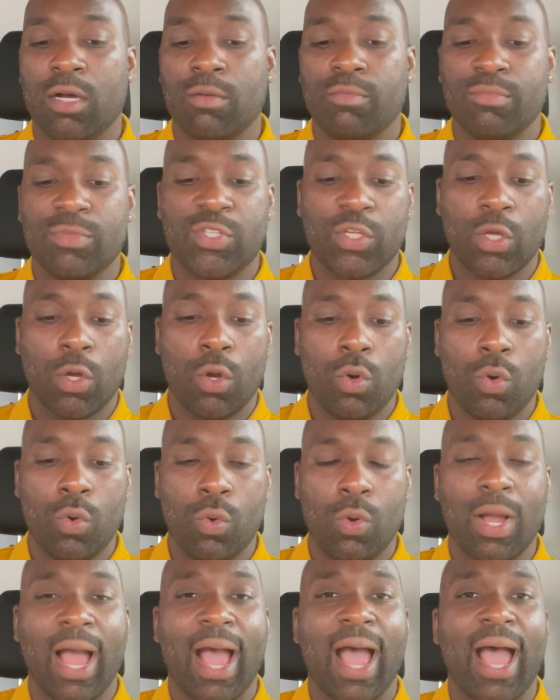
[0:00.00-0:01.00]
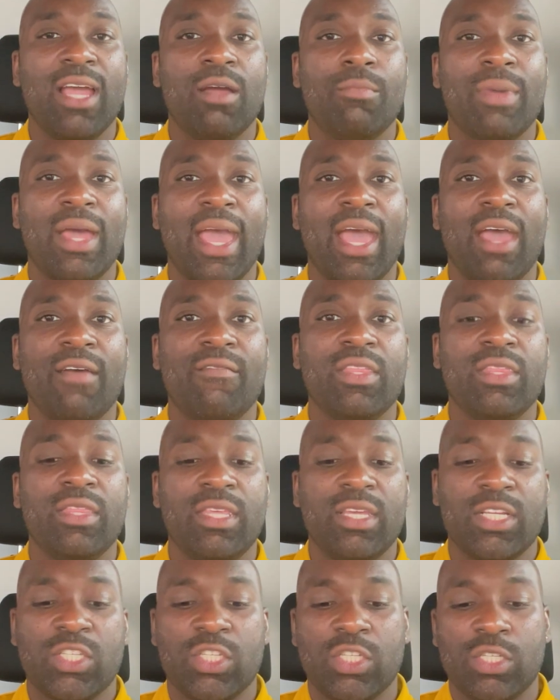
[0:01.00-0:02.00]
So I am having
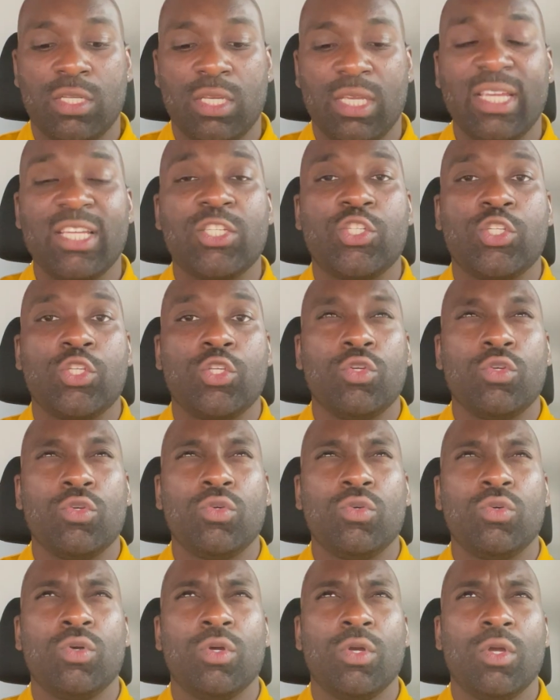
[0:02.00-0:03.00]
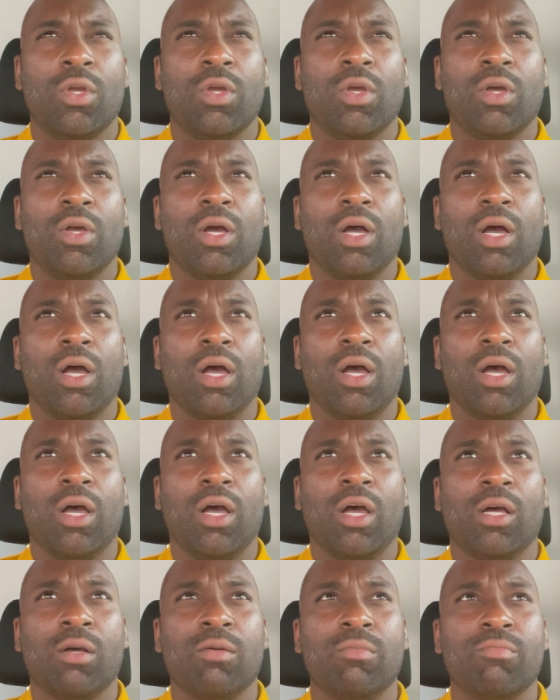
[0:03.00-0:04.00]
this issue.
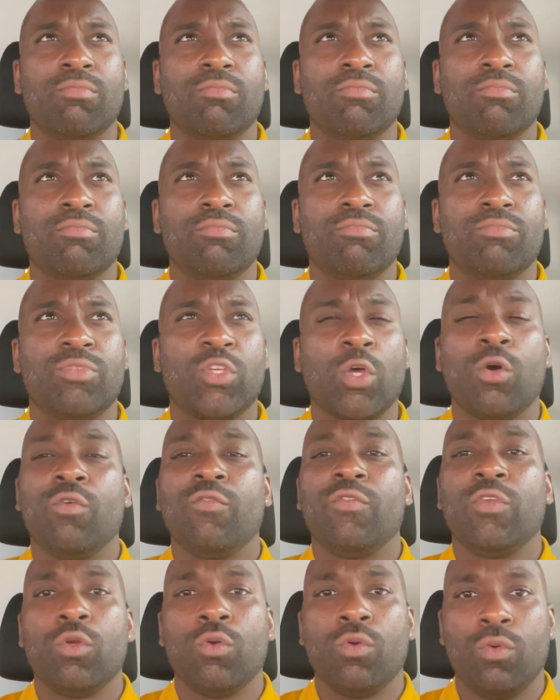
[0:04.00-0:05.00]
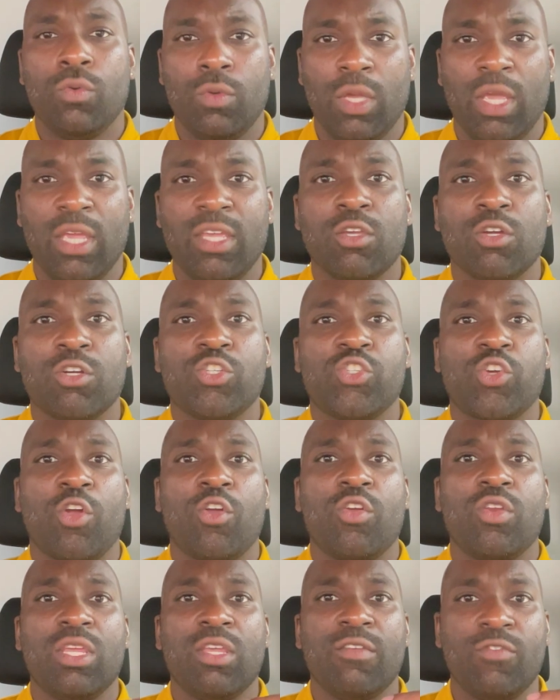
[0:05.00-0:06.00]
So if you, in your
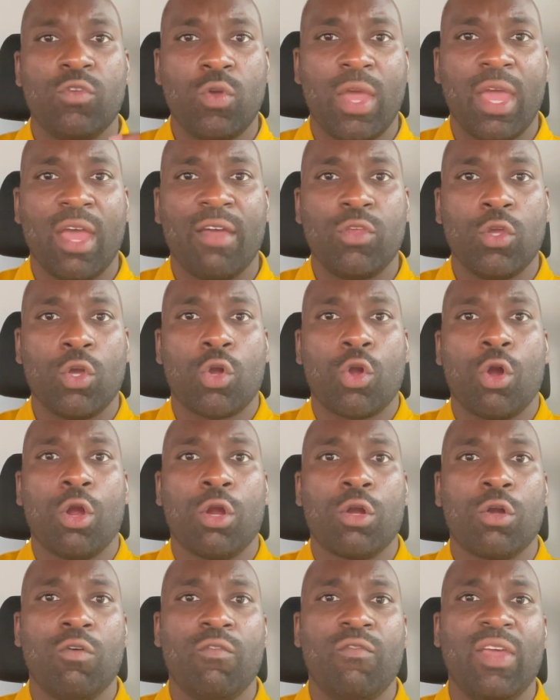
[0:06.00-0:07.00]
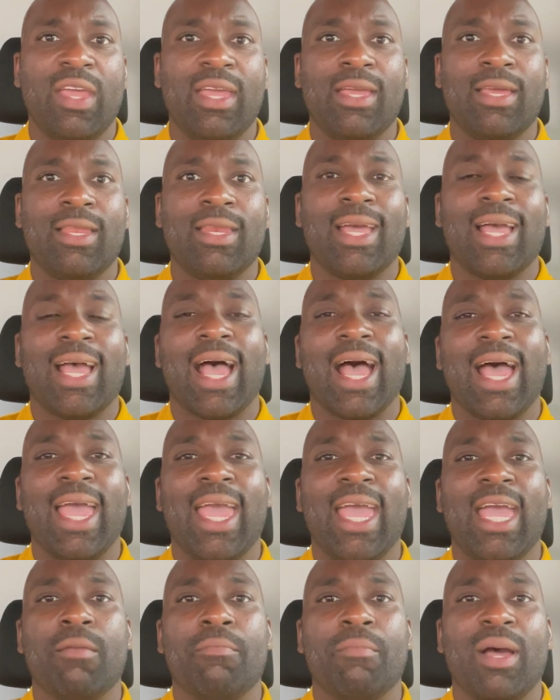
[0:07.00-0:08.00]
journey, if you have your cargo van, I
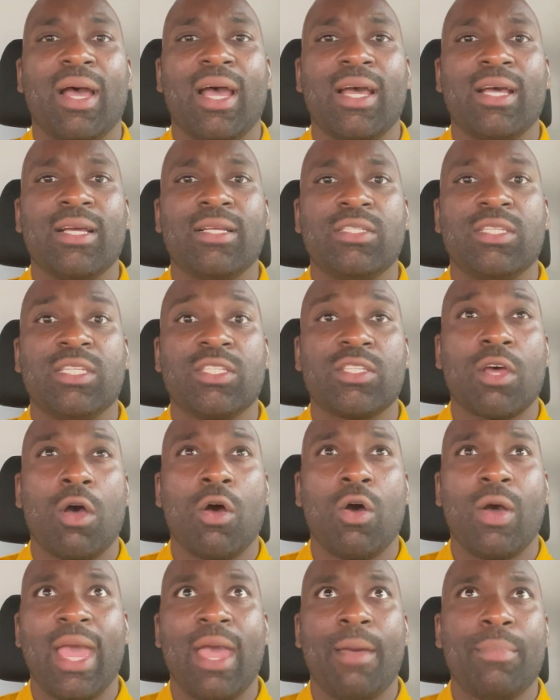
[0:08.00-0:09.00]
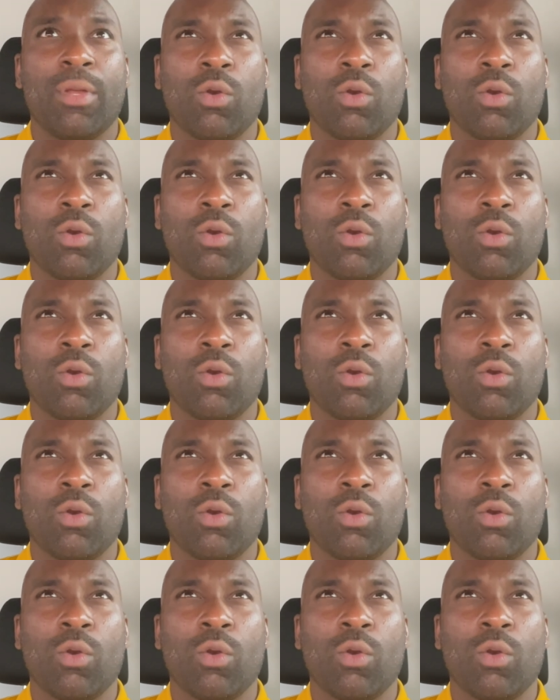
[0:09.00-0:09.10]
had mine, this all happened